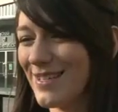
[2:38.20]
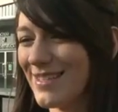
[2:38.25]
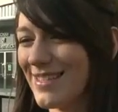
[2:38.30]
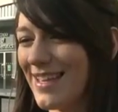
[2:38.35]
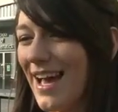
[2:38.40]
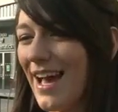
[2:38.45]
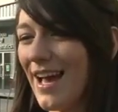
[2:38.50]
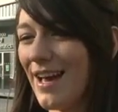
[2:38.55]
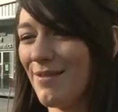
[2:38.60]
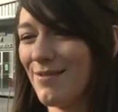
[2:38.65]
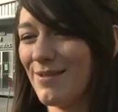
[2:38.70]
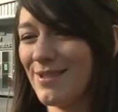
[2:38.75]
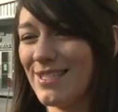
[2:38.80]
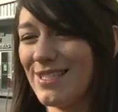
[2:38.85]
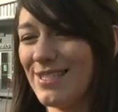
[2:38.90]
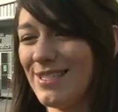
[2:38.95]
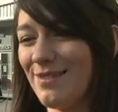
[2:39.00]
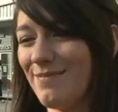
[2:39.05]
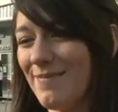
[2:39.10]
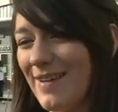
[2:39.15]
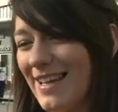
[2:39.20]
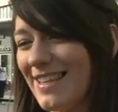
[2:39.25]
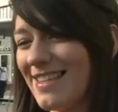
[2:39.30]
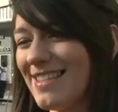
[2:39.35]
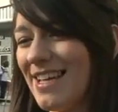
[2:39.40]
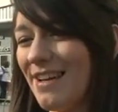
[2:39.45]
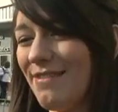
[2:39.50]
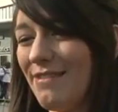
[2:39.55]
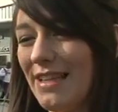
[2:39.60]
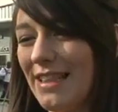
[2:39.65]
because I wanted to do
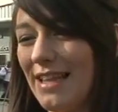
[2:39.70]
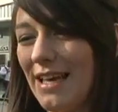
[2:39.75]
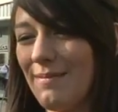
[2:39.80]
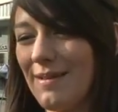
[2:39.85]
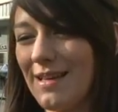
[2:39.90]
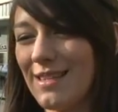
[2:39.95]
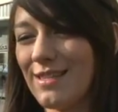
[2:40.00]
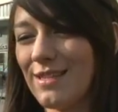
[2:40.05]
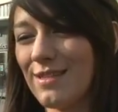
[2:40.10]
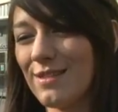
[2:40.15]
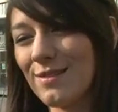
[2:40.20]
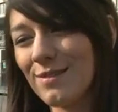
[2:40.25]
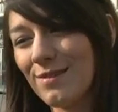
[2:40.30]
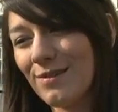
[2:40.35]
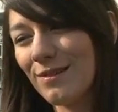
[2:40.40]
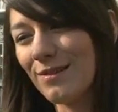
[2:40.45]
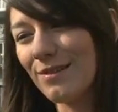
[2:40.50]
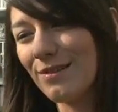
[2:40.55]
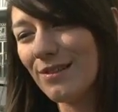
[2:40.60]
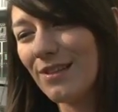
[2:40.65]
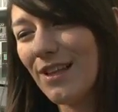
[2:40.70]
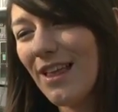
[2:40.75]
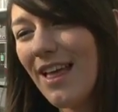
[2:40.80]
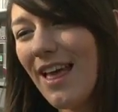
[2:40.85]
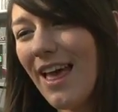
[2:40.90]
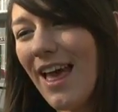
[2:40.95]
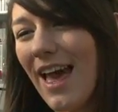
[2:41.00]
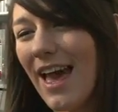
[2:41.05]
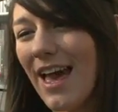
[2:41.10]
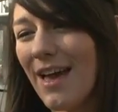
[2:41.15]
maths. I really like maths at school.
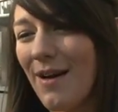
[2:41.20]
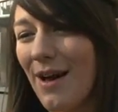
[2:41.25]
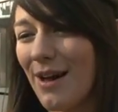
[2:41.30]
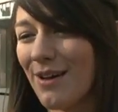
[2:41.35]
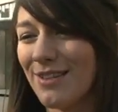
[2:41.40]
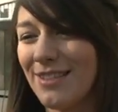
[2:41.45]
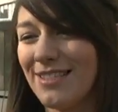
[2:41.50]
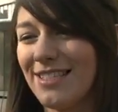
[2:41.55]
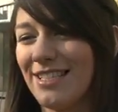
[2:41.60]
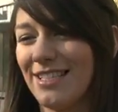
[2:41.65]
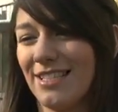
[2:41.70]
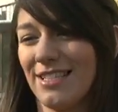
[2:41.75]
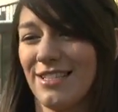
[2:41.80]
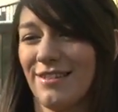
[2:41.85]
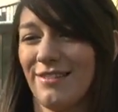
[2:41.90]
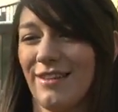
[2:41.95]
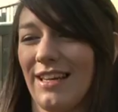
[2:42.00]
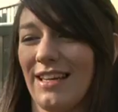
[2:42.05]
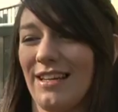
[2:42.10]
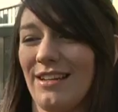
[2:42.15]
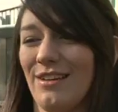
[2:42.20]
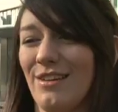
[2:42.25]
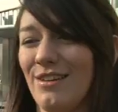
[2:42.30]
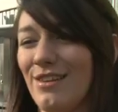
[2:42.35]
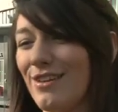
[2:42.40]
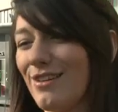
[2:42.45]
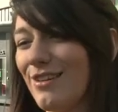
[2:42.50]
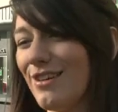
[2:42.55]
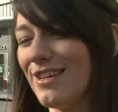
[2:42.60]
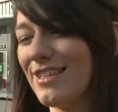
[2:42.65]
I considered doing
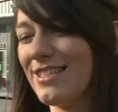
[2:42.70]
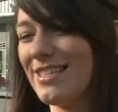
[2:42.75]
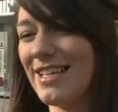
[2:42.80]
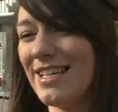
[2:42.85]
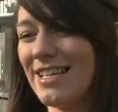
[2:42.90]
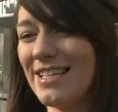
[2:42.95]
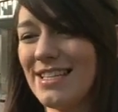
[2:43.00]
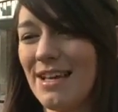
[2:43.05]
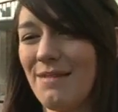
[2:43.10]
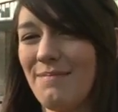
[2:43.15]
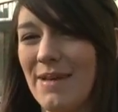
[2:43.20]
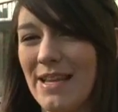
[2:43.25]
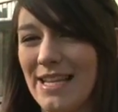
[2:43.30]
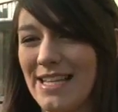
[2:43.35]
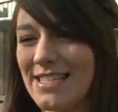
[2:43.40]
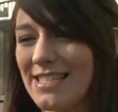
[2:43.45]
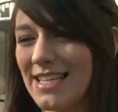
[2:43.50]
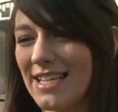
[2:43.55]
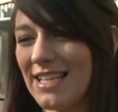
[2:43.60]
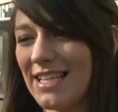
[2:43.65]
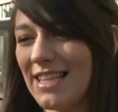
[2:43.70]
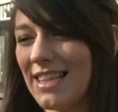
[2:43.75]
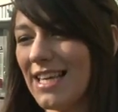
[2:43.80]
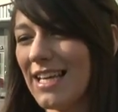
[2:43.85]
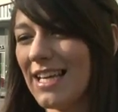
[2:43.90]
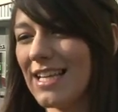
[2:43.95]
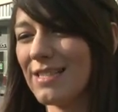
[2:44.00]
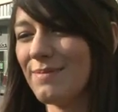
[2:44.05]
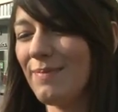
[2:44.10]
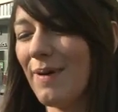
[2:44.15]
other courses like medicine and
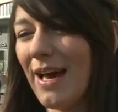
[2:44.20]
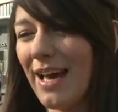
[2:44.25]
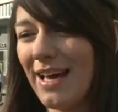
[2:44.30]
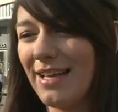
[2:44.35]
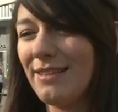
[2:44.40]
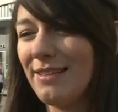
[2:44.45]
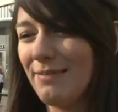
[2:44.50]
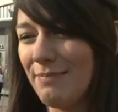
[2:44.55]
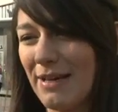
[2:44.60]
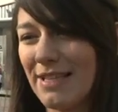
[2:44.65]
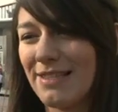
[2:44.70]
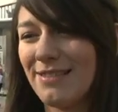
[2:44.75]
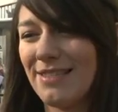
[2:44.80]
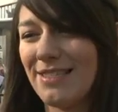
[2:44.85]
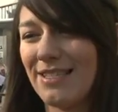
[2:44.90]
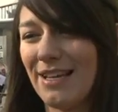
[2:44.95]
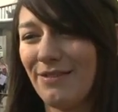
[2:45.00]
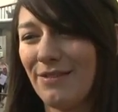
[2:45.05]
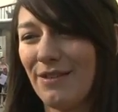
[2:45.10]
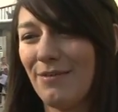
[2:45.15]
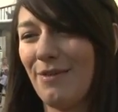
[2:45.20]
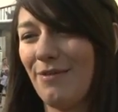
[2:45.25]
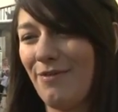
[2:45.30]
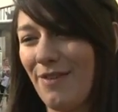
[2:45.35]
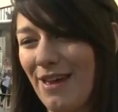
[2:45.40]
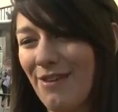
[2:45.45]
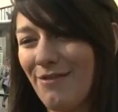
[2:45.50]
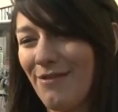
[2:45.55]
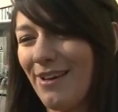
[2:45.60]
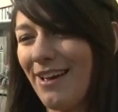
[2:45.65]
things, but maths is definitely my
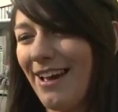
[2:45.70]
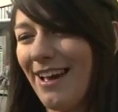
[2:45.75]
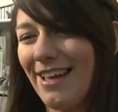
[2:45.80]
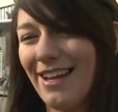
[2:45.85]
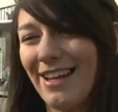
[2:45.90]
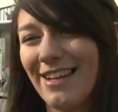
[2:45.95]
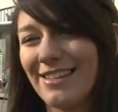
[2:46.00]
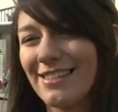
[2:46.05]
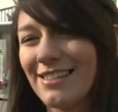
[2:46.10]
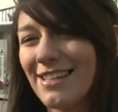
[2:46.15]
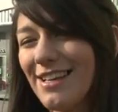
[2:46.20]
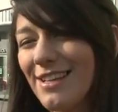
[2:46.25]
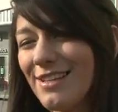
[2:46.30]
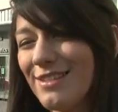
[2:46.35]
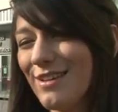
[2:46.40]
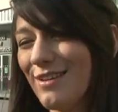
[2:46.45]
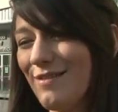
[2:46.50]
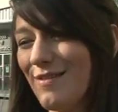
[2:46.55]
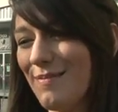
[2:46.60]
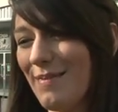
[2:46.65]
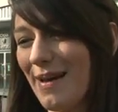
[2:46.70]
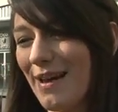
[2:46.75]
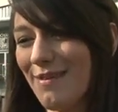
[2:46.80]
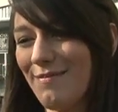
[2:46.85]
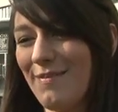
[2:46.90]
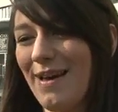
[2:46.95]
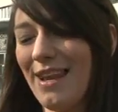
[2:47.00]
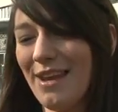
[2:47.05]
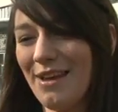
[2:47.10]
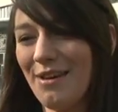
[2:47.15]
favourite. And I sort of in the back of
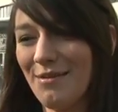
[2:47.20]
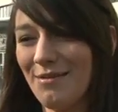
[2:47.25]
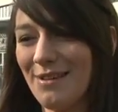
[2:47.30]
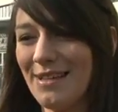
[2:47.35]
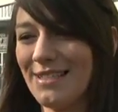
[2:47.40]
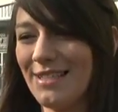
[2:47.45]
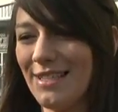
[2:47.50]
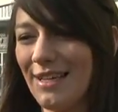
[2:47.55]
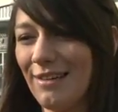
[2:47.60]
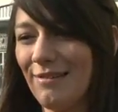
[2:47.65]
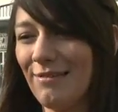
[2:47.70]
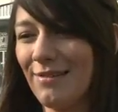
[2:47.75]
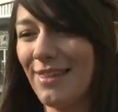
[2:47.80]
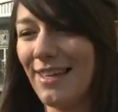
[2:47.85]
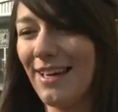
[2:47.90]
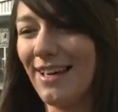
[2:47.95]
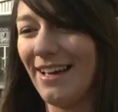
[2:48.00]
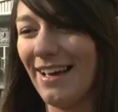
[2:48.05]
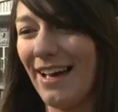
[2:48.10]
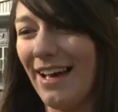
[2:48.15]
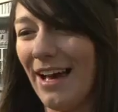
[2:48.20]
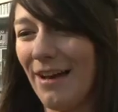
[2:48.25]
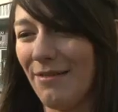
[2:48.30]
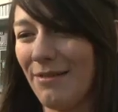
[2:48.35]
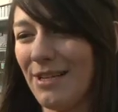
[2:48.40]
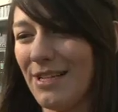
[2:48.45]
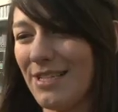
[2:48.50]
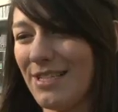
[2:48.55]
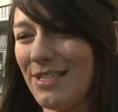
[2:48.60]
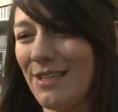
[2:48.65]
my head, I always knew that I
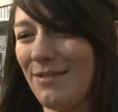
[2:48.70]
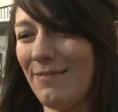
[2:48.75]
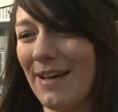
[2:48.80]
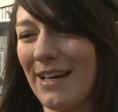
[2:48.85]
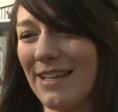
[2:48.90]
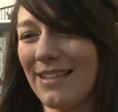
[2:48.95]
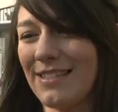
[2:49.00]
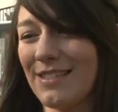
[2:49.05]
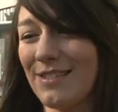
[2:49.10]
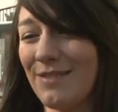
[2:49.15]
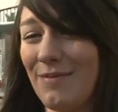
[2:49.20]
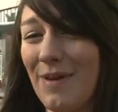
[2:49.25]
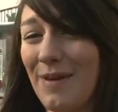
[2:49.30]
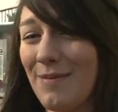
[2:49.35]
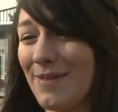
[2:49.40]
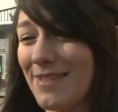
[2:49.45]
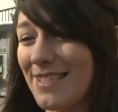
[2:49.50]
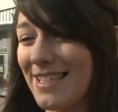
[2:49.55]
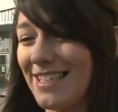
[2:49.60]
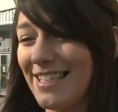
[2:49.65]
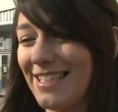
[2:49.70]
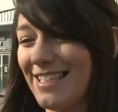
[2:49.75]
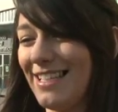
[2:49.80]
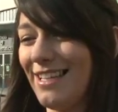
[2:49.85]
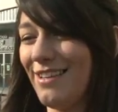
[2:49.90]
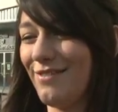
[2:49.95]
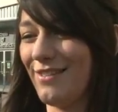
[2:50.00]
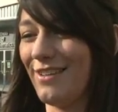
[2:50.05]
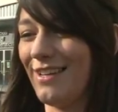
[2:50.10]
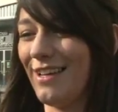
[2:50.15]
wanted to do maths. Some people said they
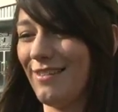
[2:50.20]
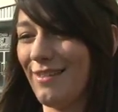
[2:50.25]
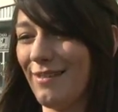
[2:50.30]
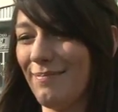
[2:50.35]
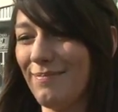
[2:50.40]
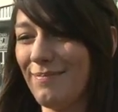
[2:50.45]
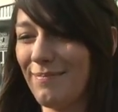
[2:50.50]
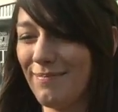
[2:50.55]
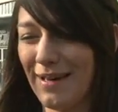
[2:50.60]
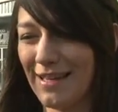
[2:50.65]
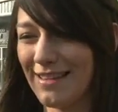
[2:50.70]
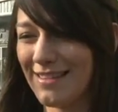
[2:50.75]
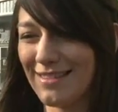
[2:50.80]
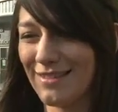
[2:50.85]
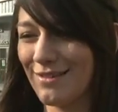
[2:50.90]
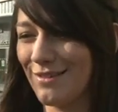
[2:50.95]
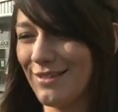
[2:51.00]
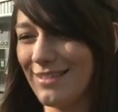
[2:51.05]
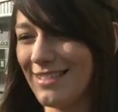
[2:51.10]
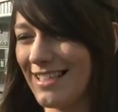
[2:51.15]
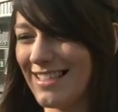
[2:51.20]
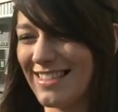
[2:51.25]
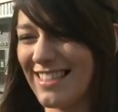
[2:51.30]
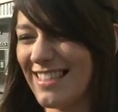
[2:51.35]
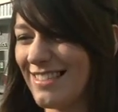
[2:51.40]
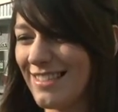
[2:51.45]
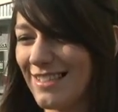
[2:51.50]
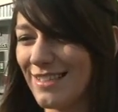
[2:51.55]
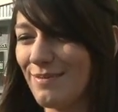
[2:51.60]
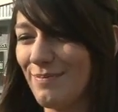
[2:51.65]
didn't even know that maths course
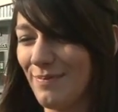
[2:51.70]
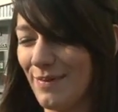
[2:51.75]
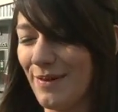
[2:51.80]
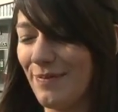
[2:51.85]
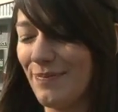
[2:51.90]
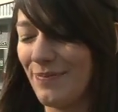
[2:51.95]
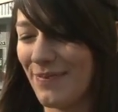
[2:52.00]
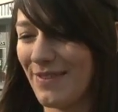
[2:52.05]
existed, but